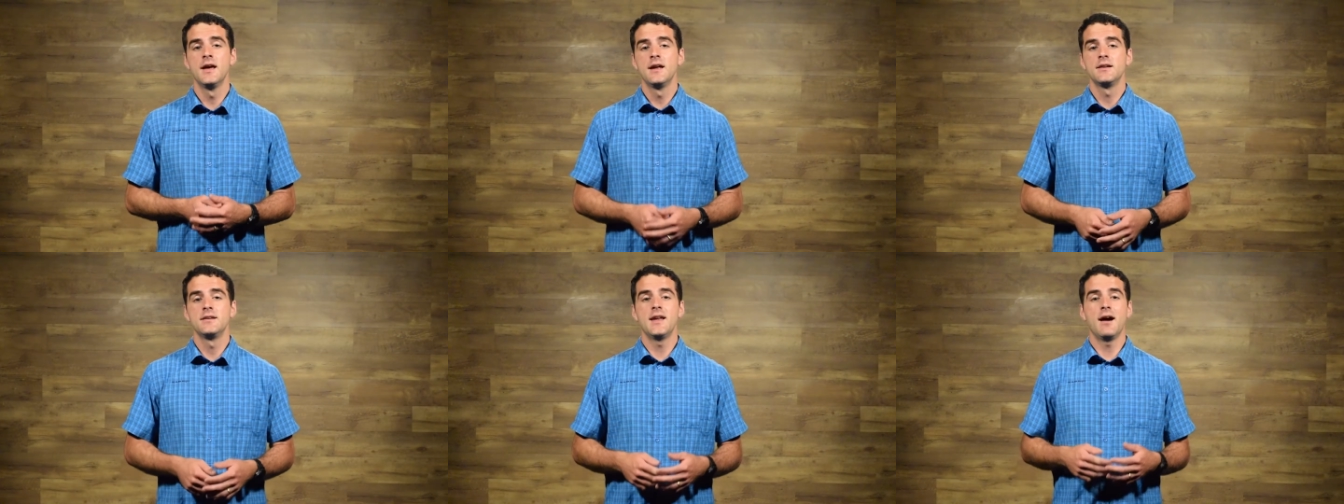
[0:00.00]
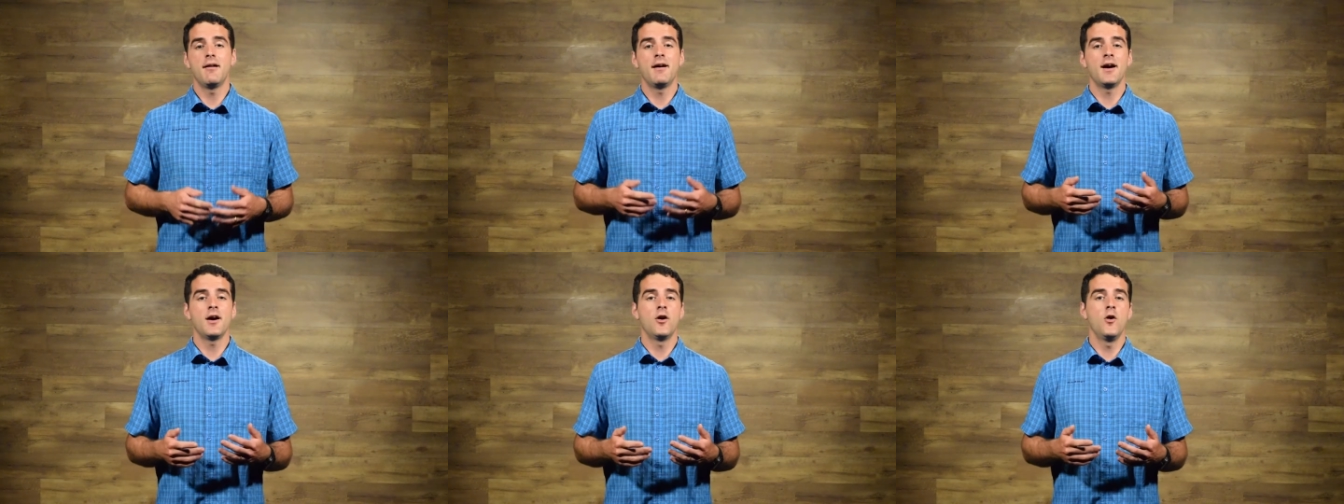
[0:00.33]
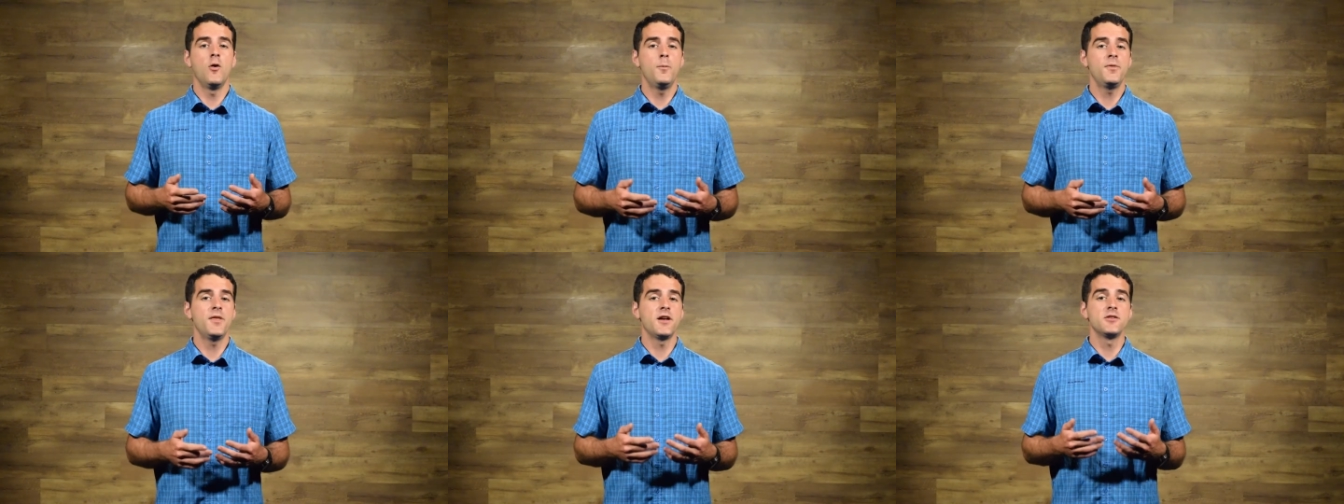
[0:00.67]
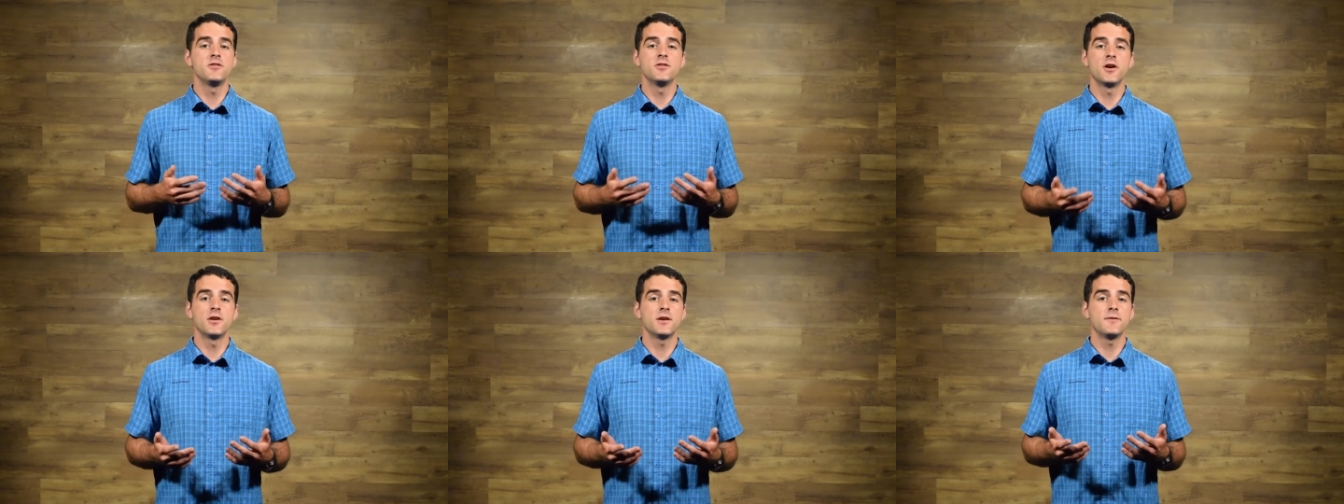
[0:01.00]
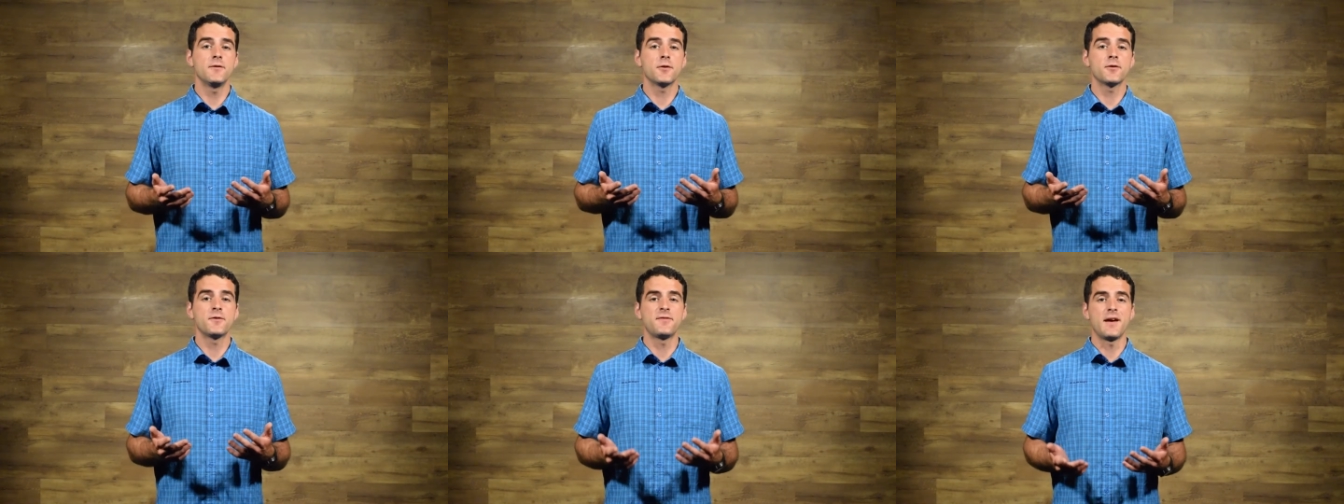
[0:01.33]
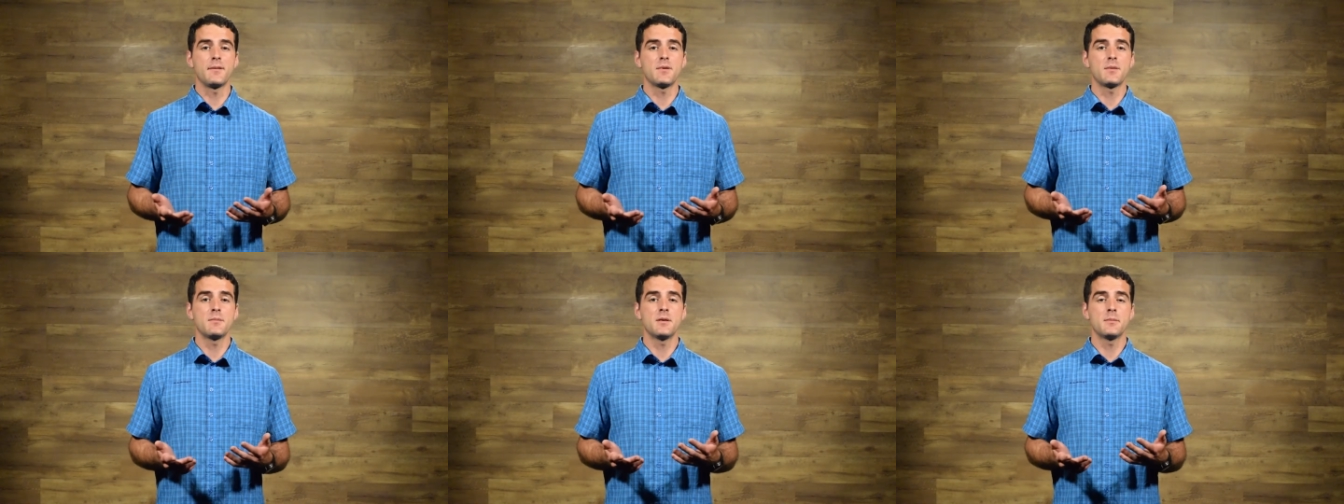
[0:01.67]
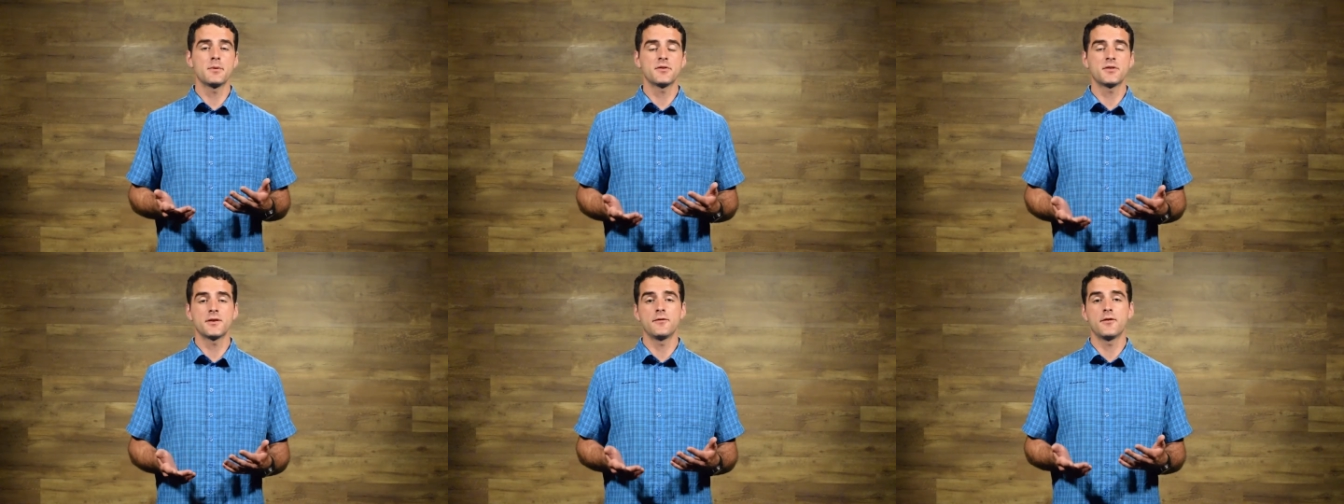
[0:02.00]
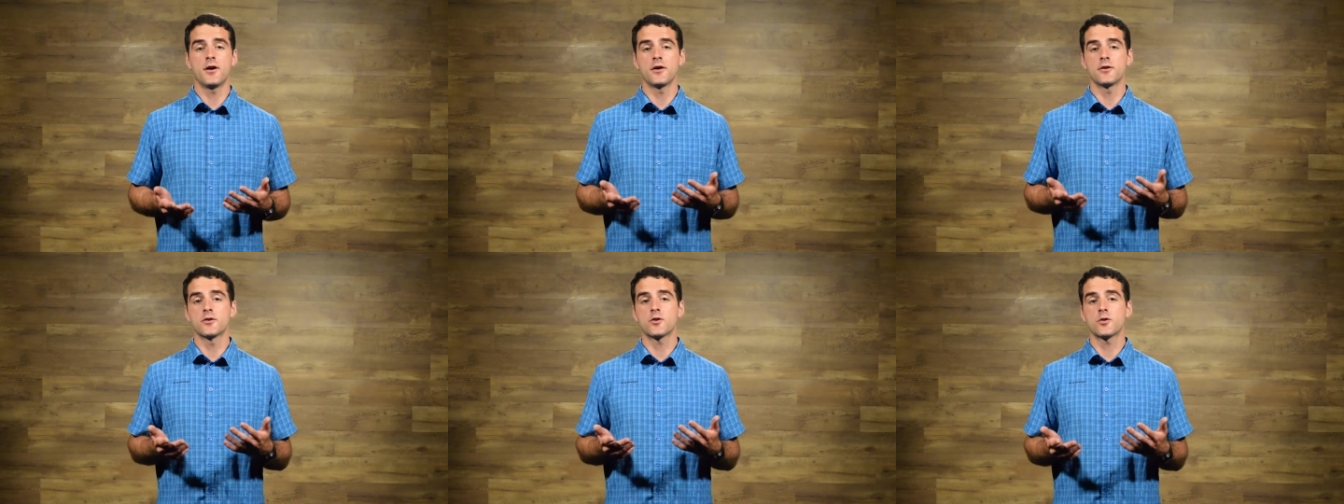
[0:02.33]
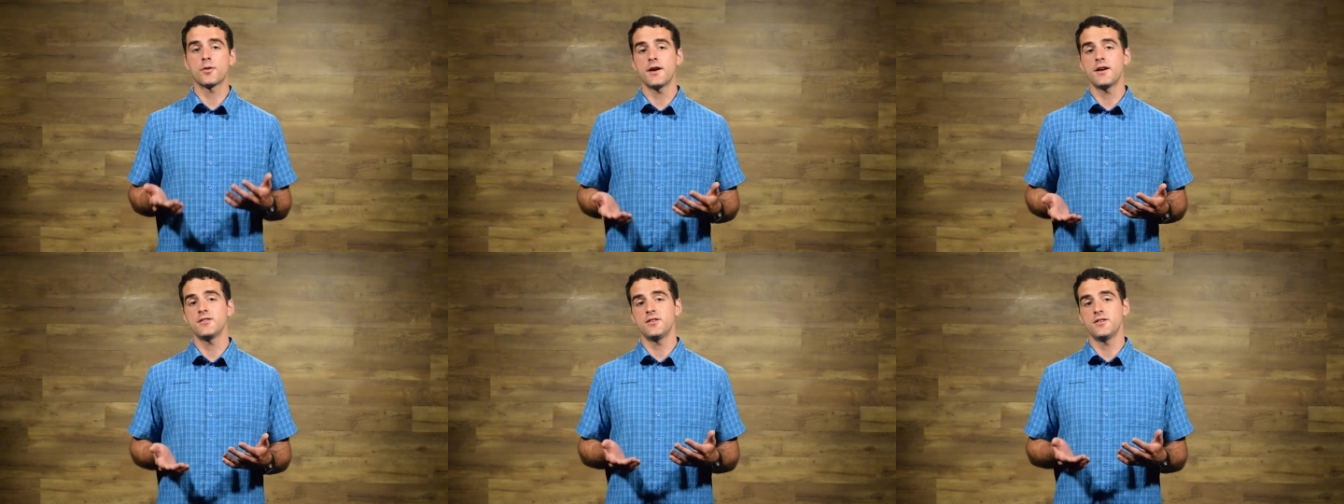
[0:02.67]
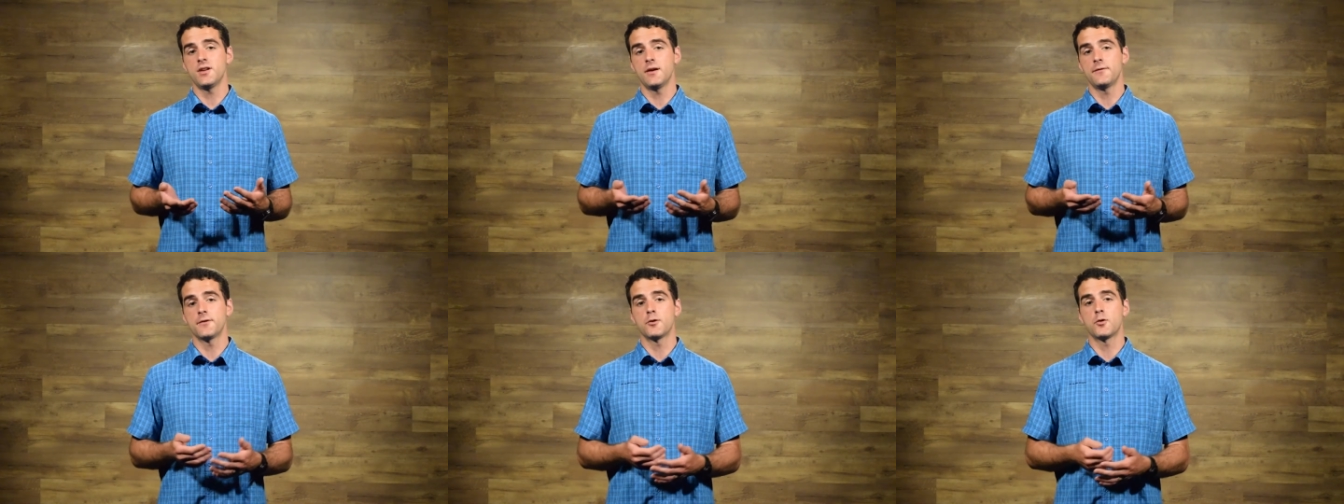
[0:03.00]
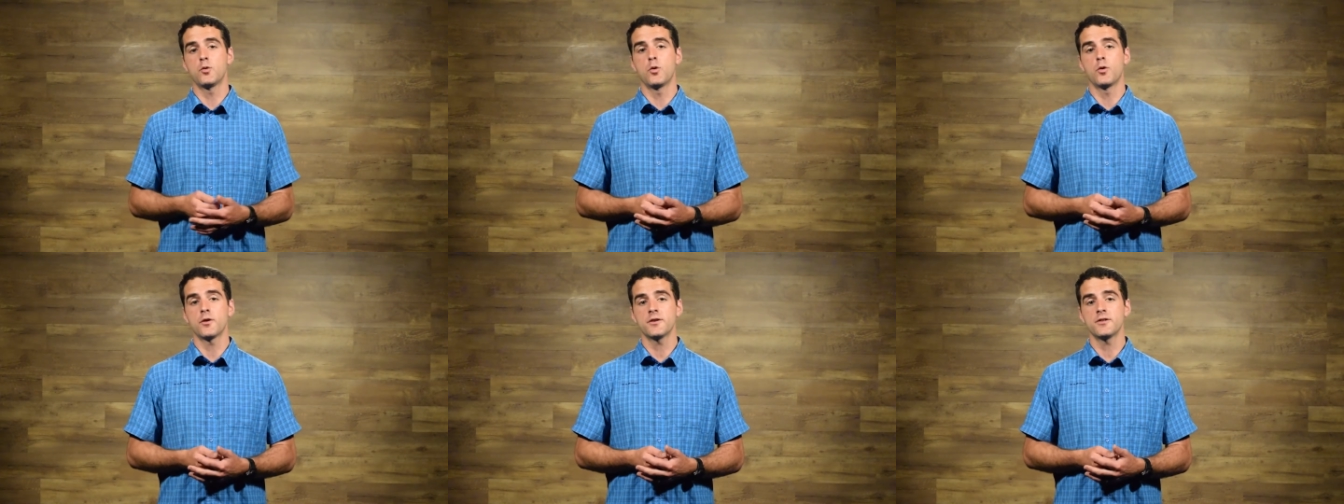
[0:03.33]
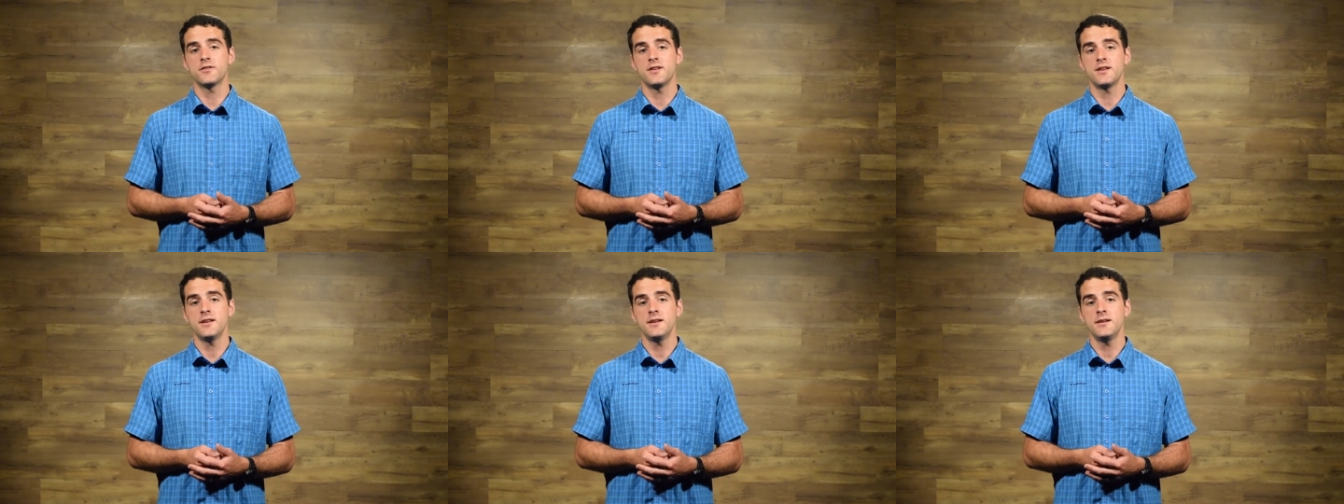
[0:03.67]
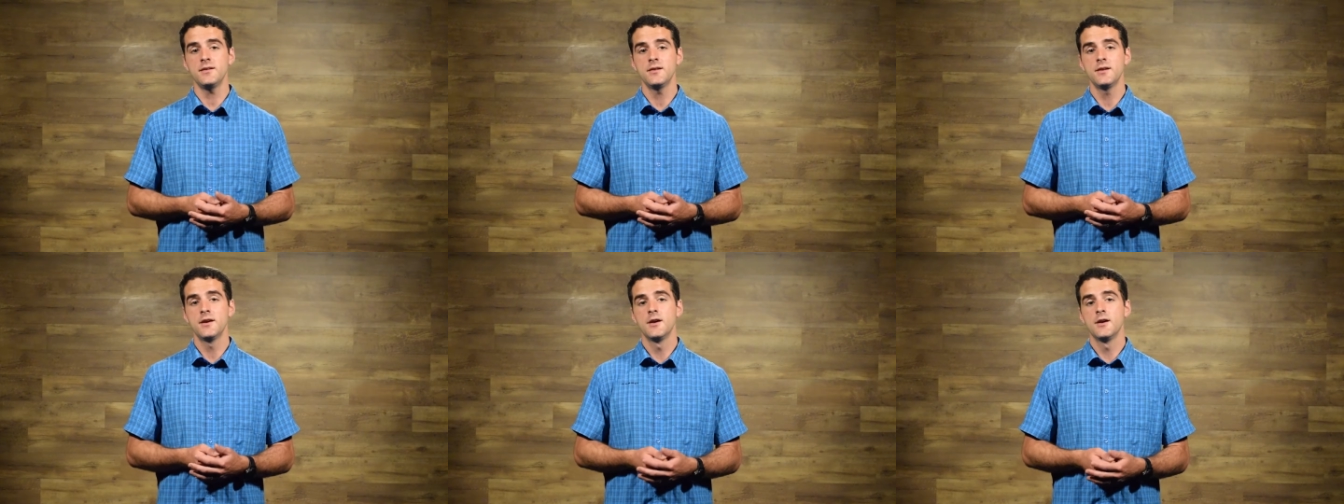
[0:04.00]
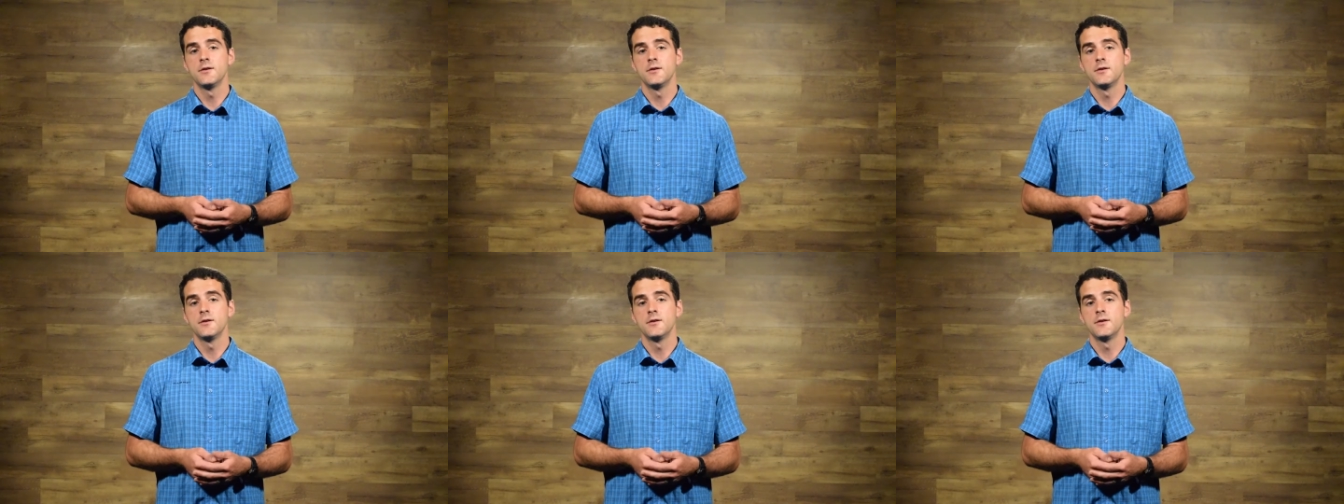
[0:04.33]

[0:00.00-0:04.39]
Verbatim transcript: Now, I hope that none of your family members have gone crazy enough in quarantine